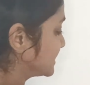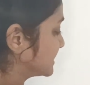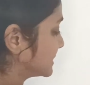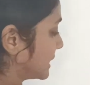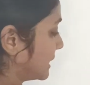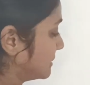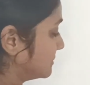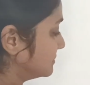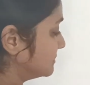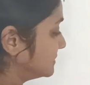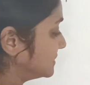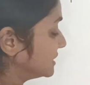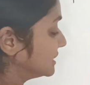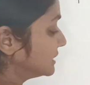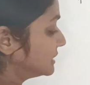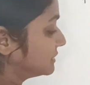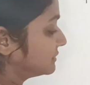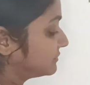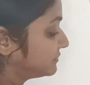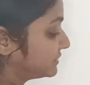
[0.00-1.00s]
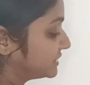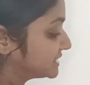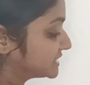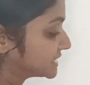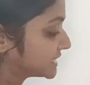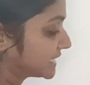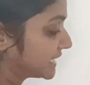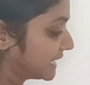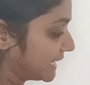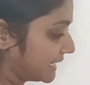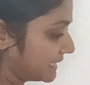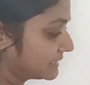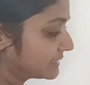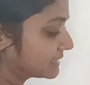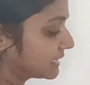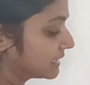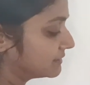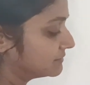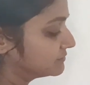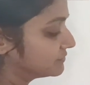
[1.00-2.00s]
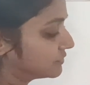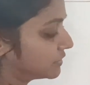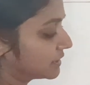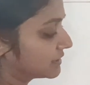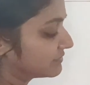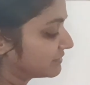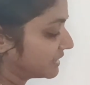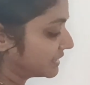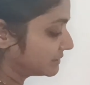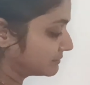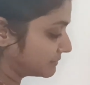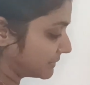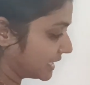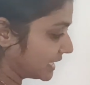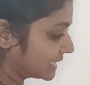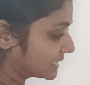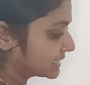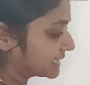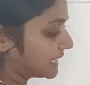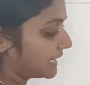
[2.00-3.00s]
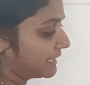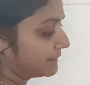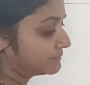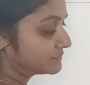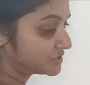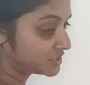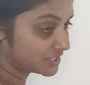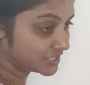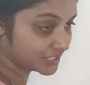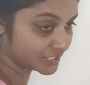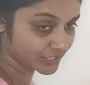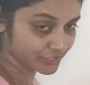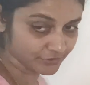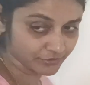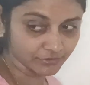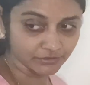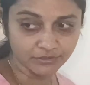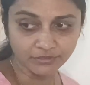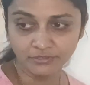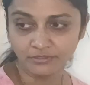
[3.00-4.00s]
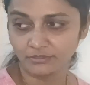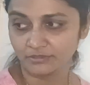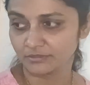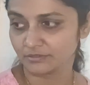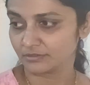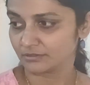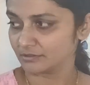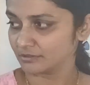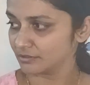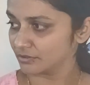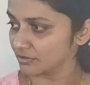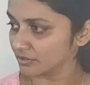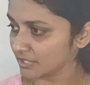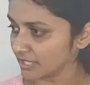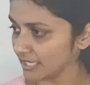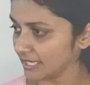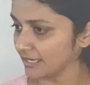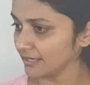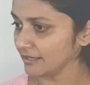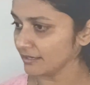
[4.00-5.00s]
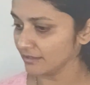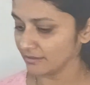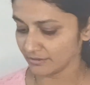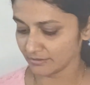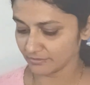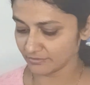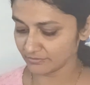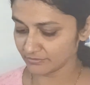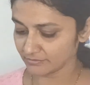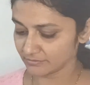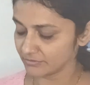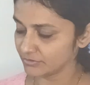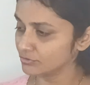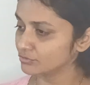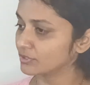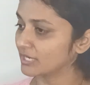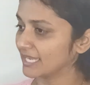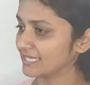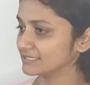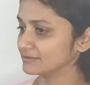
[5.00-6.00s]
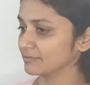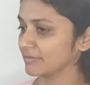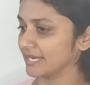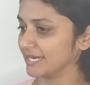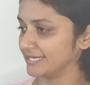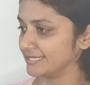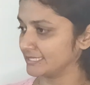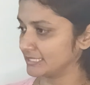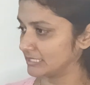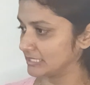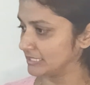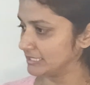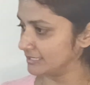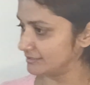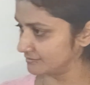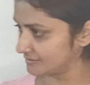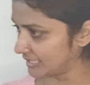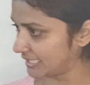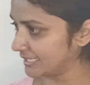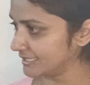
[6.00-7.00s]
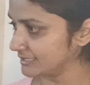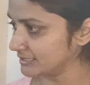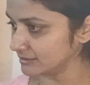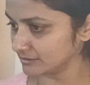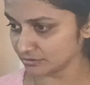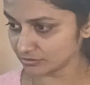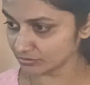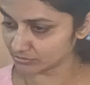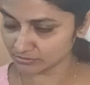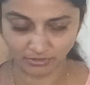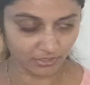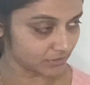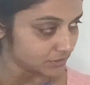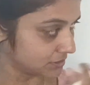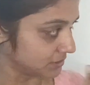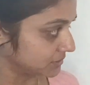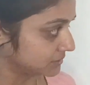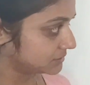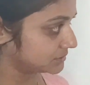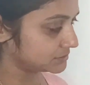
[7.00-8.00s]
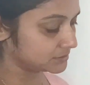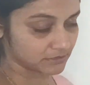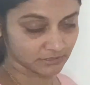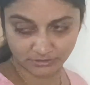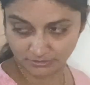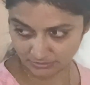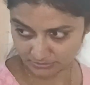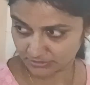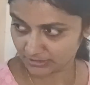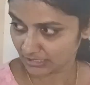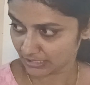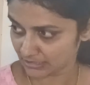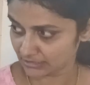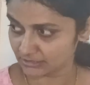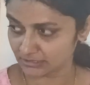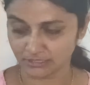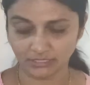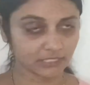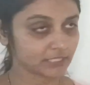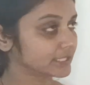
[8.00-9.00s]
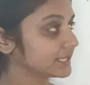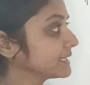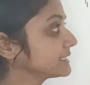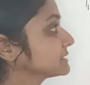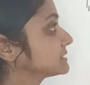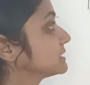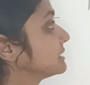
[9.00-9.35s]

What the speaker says: sum which can come for 1 mark MCQ. Okay, you guys might leave that. No, not this. Another next